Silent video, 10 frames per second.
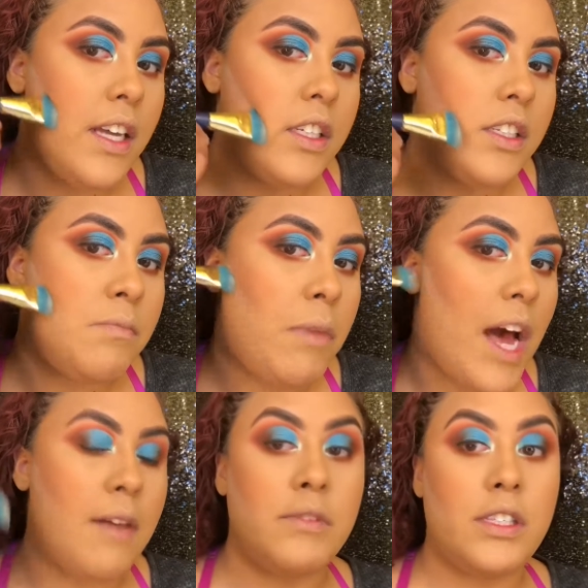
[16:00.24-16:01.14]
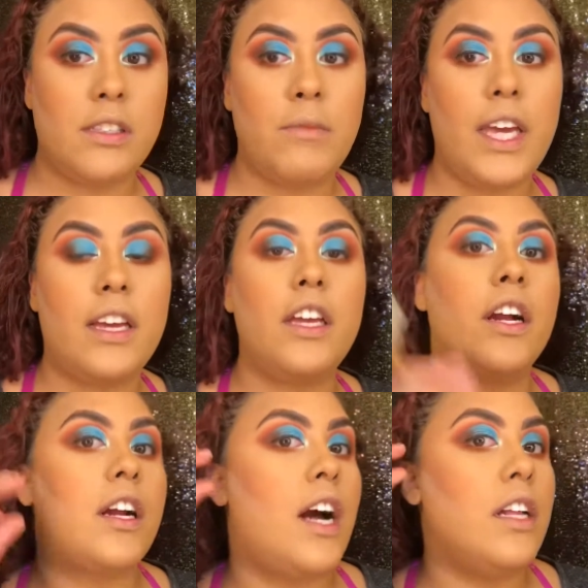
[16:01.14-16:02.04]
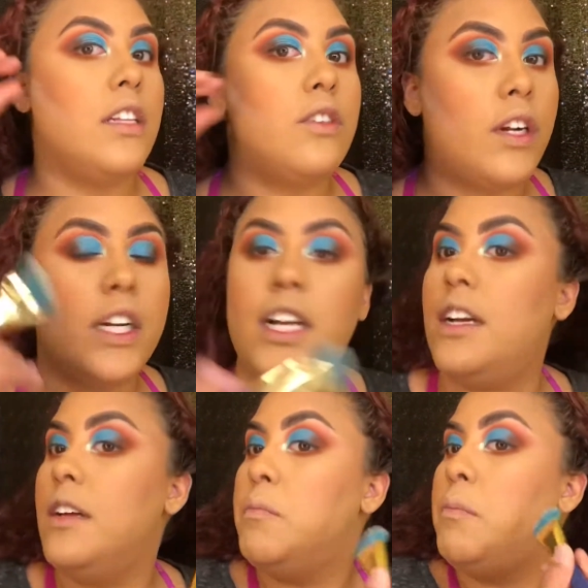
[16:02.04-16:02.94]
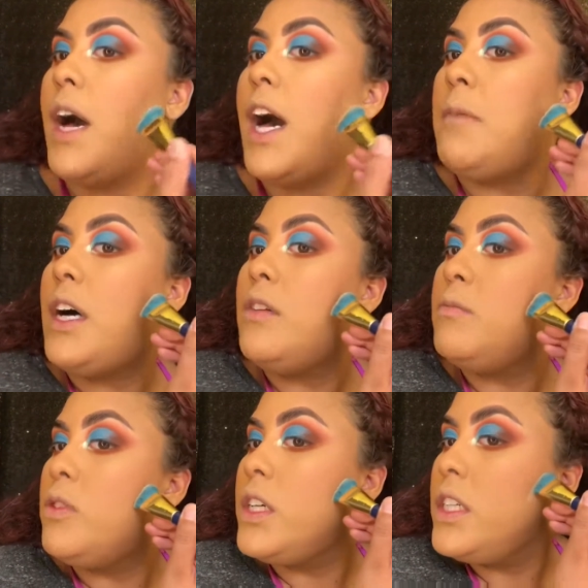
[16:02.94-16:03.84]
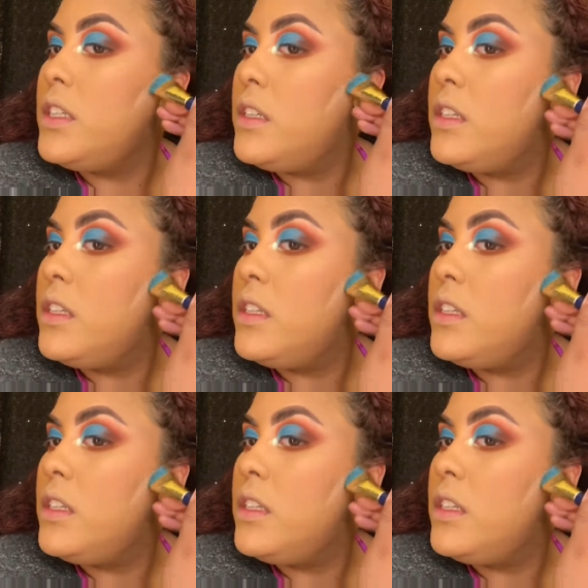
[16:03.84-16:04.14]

It just pops, make your contour pop out more.